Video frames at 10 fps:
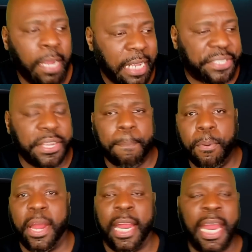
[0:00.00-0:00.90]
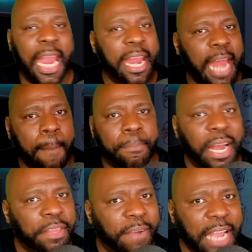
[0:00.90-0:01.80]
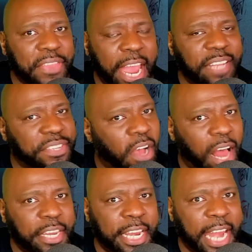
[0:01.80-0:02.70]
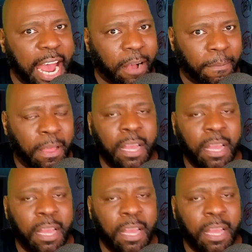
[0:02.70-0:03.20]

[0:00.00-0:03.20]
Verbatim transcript: At some point. And that brother right there is calling it out.